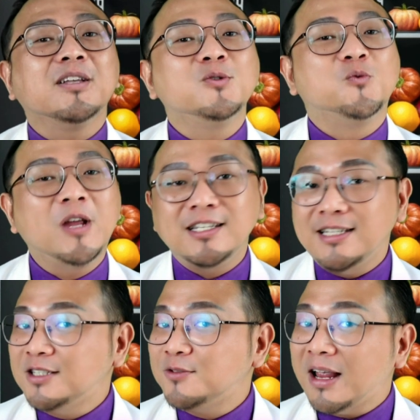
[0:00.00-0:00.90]
because
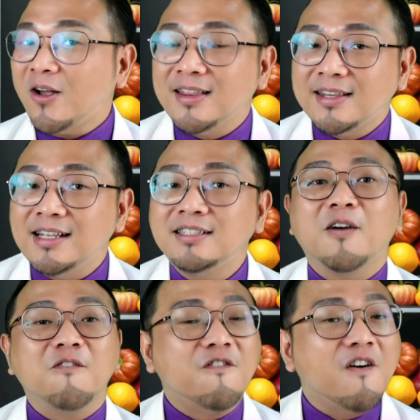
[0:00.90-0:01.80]
red yeast rice
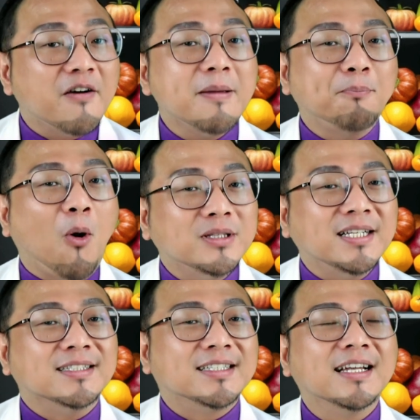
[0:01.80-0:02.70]
contains a very
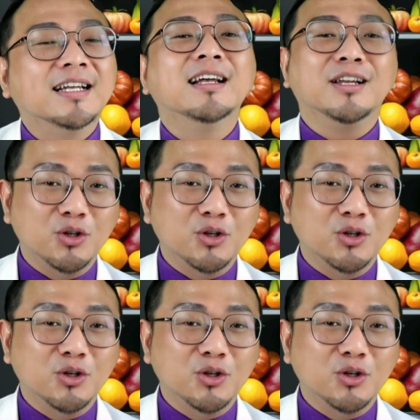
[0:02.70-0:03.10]
potent